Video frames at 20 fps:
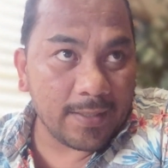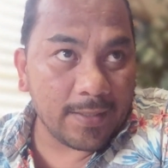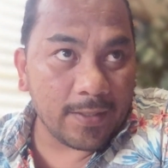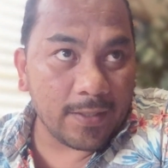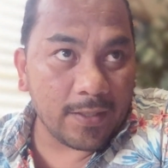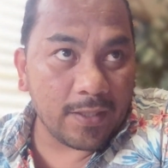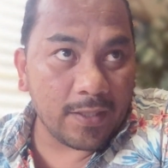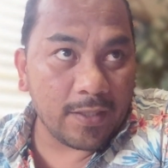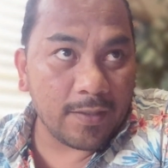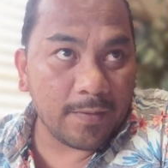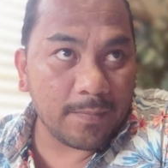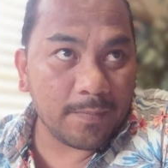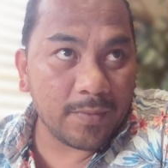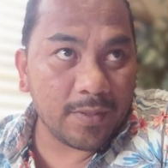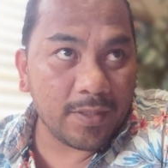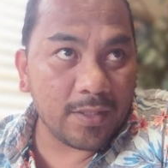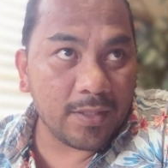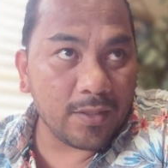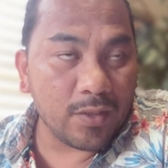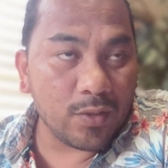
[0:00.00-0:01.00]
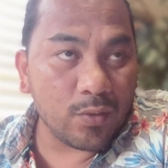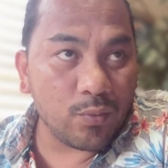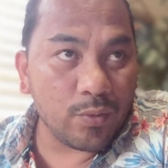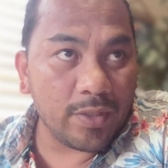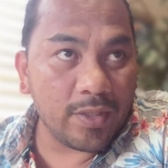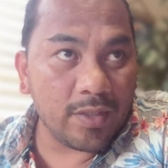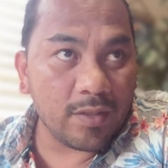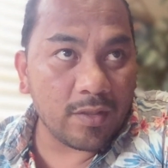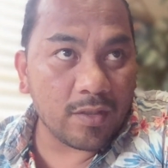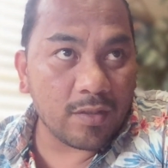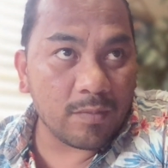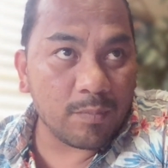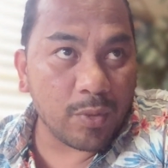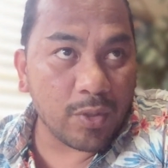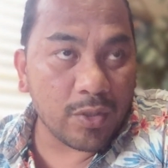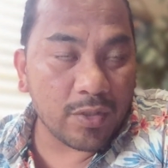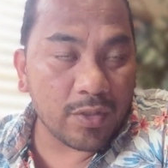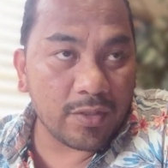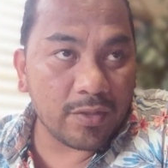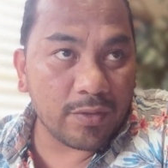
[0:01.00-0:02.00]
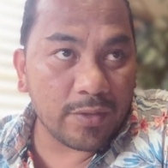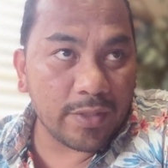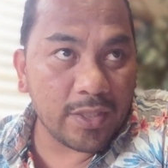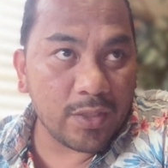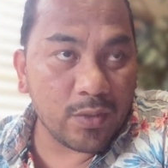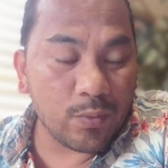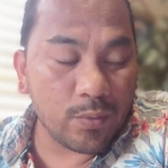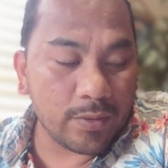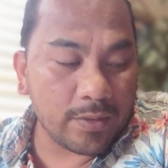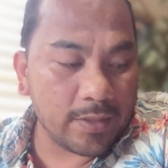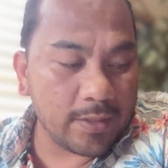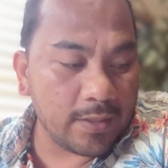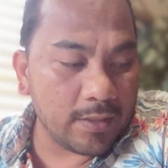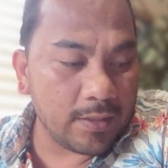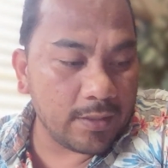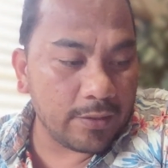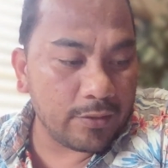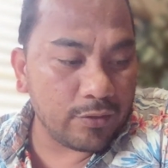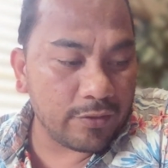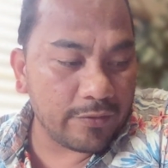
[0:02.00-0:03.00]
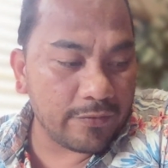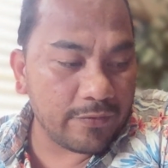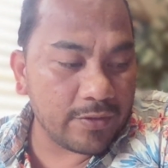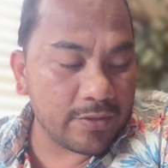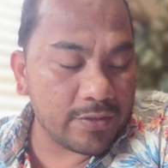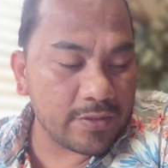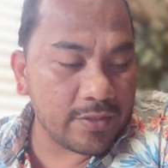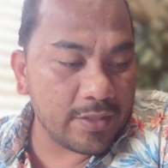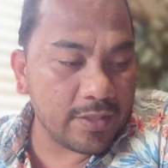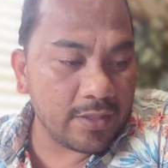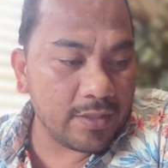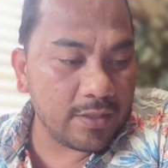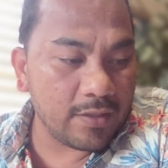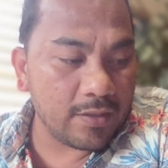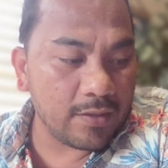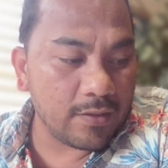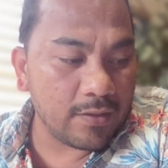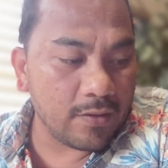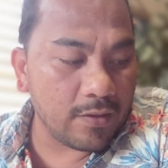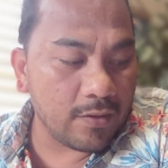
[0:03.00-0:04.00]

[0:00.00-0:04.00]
We are partnering with the University